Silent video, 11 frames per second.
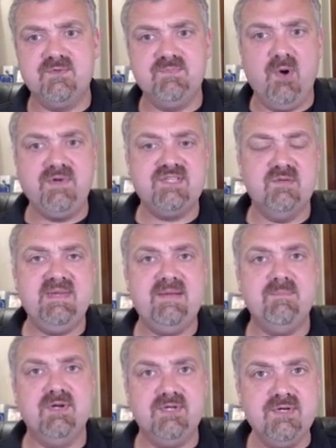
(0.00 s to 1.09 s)
Those proteins are
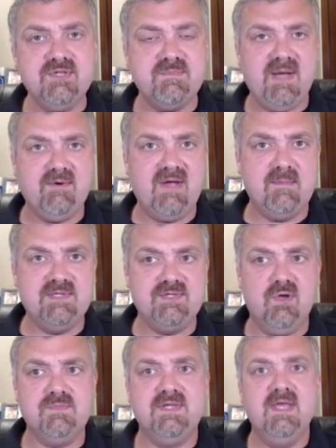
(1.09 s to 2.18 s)
being produced by
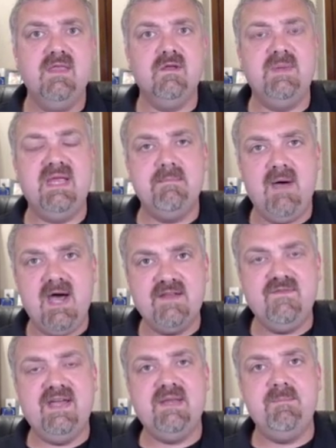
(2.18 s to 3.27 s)
ribosomes. They're being
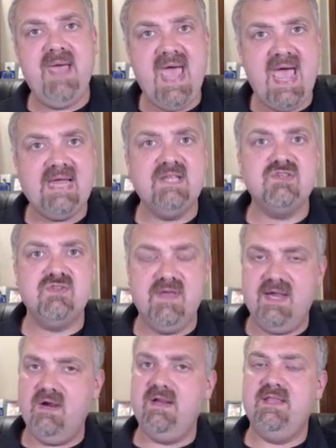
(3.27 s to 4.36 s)
modified and
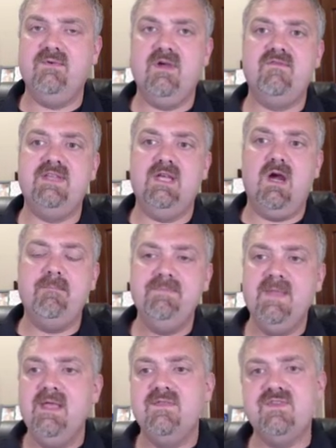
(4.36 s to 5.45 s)
packaged there in the rough
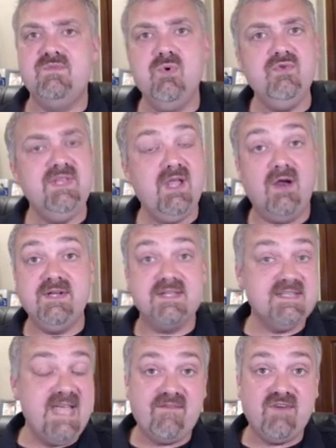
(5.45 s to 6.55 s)
ER. The smooth
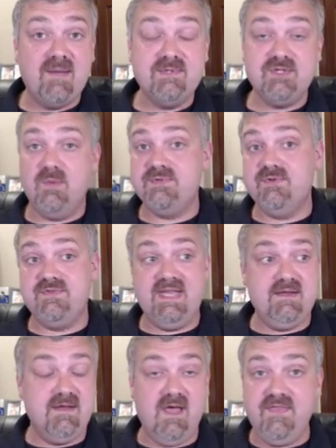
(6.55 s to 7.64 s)
ER doesn't have ribosomes, so
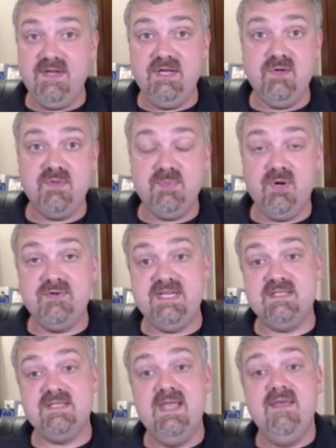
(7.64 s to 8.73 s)
think nothing to do with
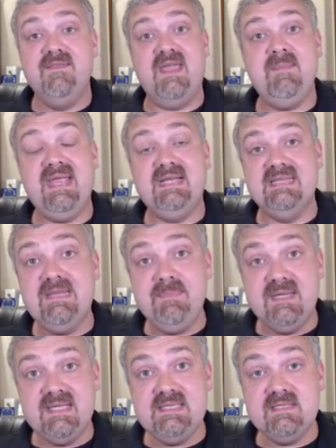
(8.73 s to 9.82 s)
proteins. They make
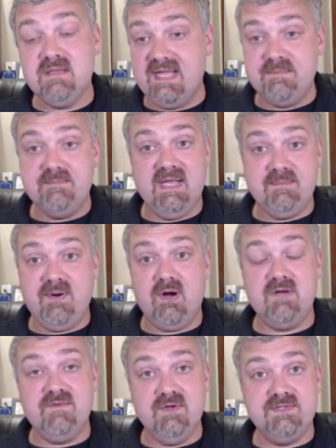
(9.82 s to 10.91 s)
lipids,
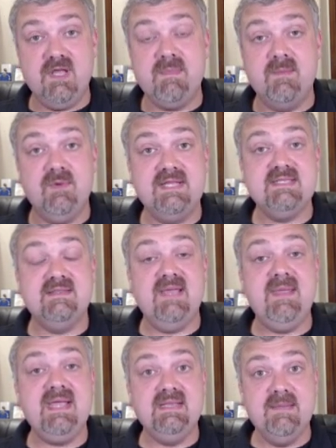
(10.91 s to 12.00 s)
like part of your cell membranes.
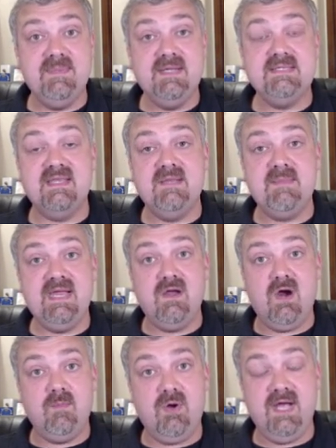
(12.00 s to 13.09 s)
They make lipids and they
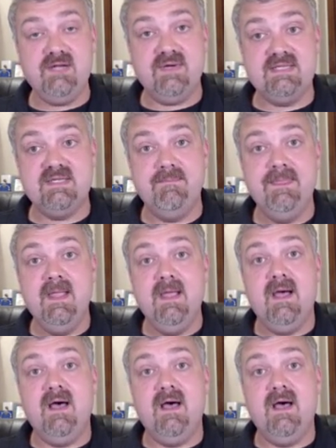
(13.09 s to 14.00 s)
make carbohydrates.